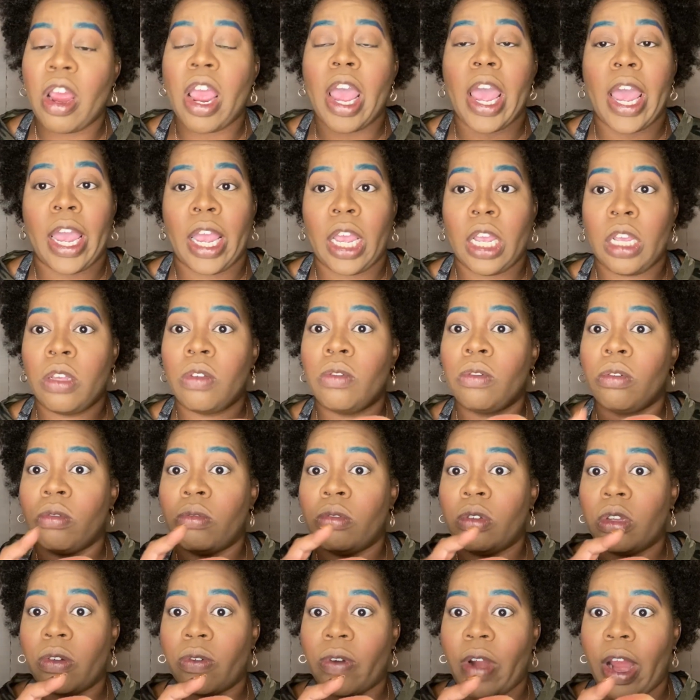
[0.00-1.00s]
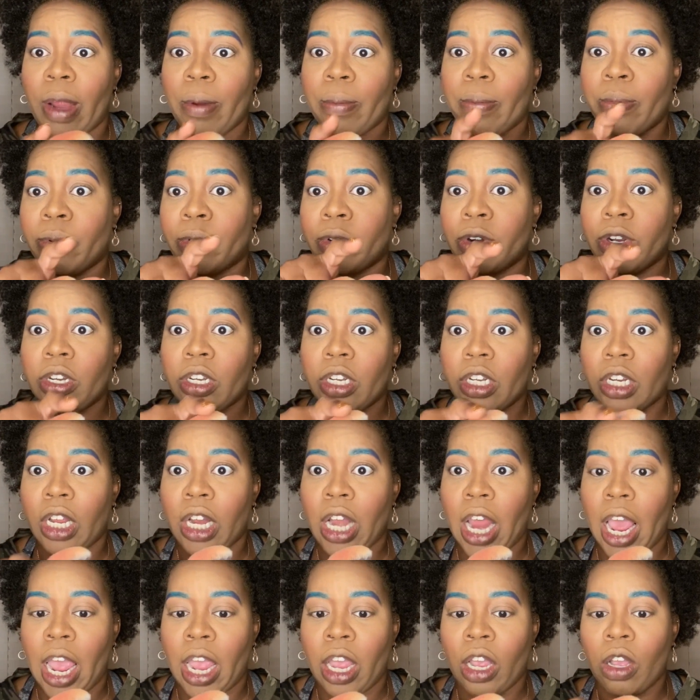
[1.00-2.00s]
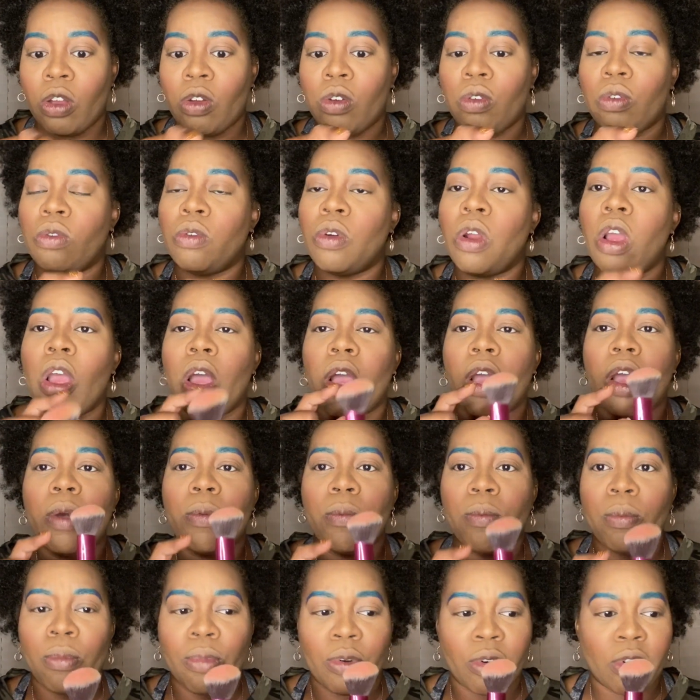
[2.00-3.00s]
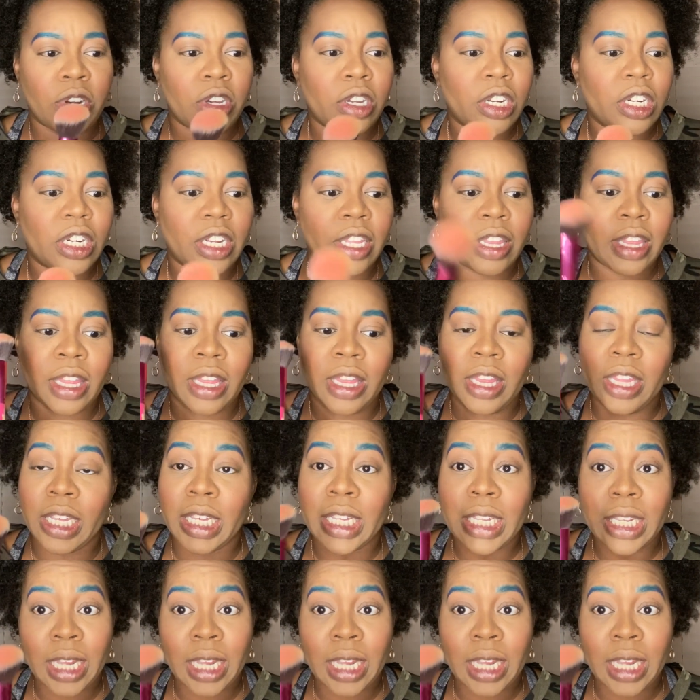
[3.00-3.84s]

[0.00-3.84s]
A, you use the right brush, an angled brush. This